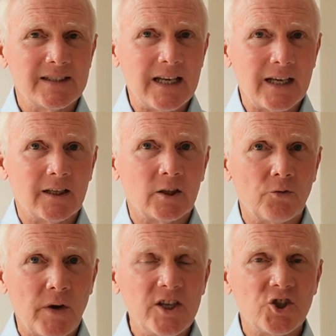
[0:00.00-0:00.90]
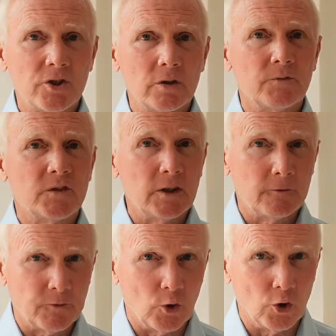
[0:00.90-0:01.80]
declaration of
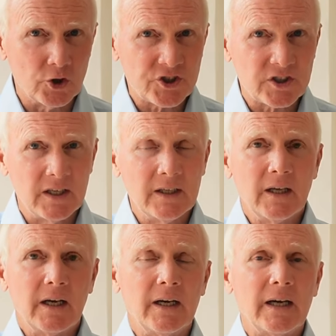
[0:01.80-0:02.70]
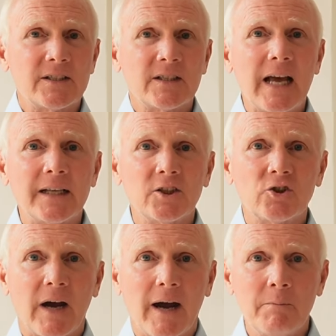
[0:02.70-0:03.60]
divorce, uh, as an
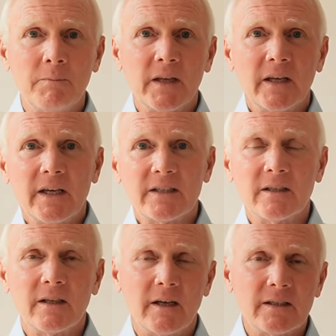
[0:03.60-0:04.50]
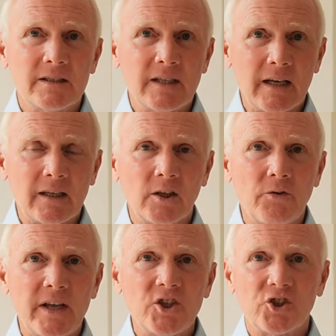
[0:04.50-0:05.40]
anagram, it's a, a,
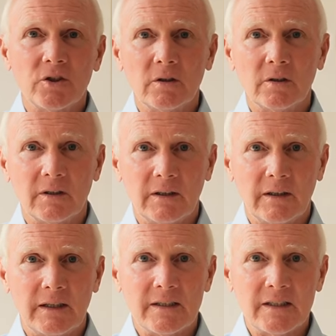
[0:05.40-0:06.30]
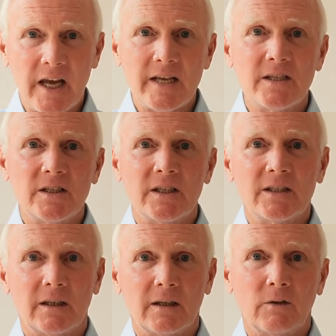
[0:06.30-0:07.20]
declaration
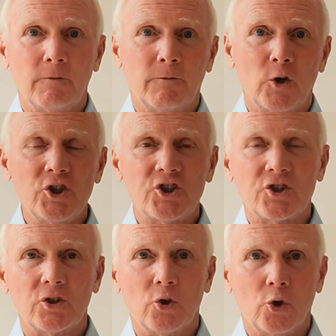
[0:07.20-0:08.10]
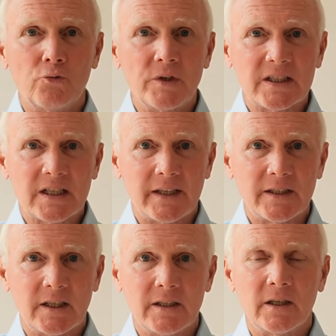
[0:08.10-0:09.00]
intended, voiced, or
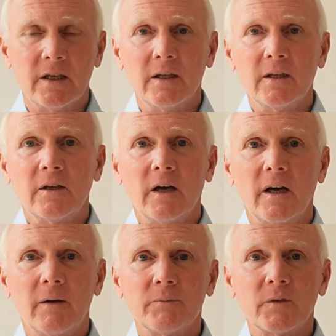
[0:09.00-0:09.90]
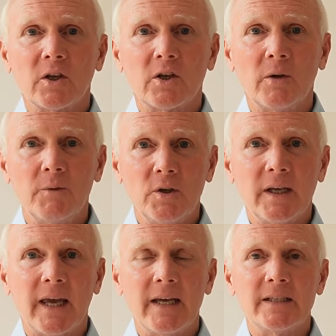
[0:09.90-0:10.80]
recited, uh,
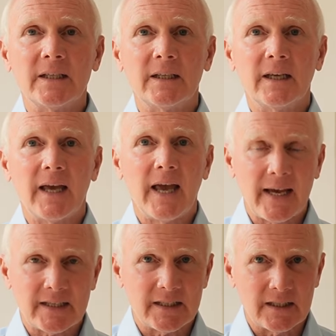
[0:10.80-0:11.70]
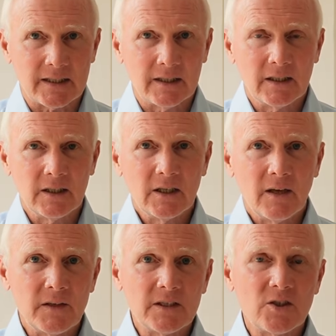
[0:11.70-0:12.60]
communicating exit.
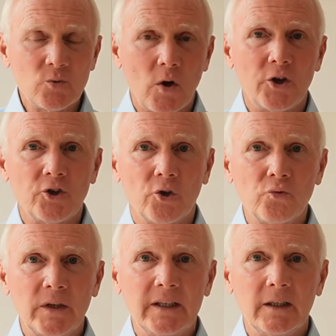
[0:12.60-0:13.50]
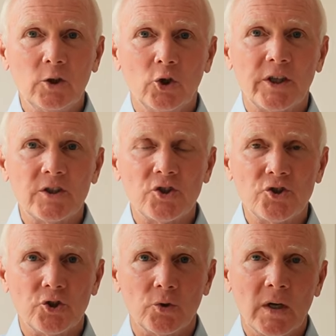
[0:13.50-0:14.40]
And this is what you're really looking to
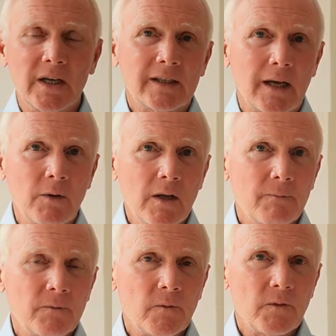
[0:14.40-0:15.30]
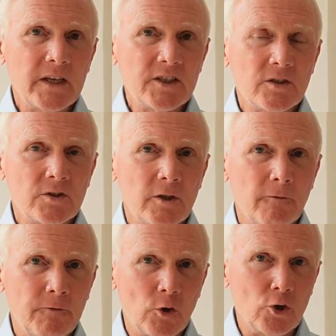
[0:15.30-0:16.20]
do. Now, this
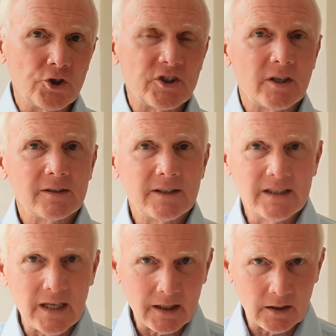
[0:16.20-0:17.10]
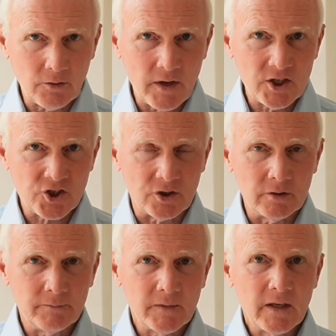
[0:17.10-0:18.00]
divorce declaration